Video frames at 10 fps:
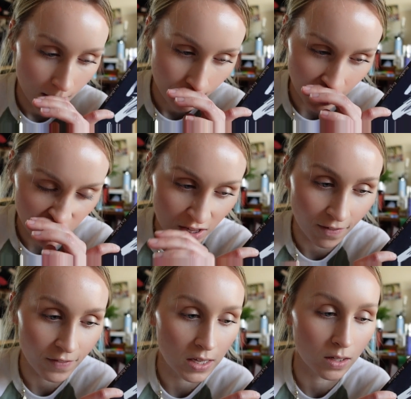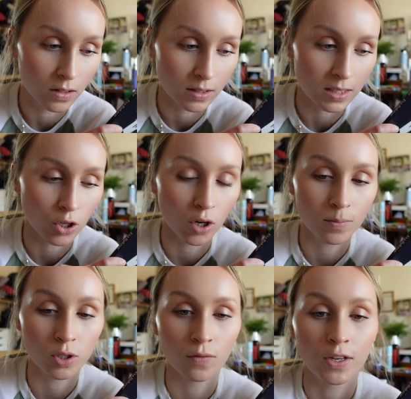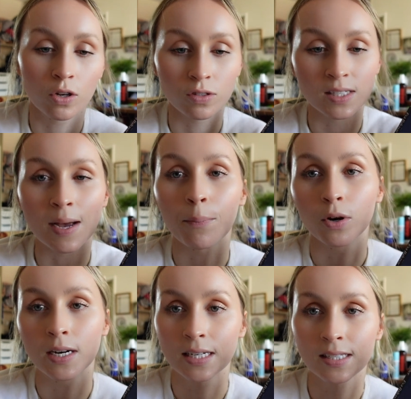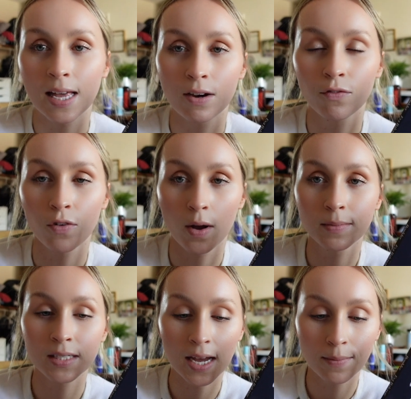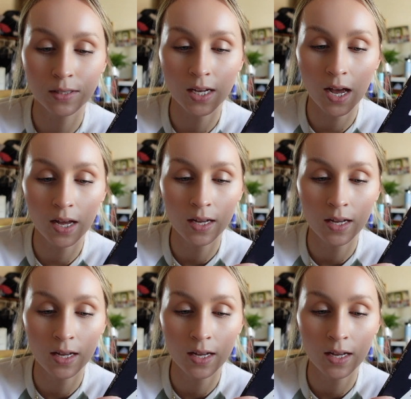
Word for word: but she feels it's her observing her separateness then from SAMHSA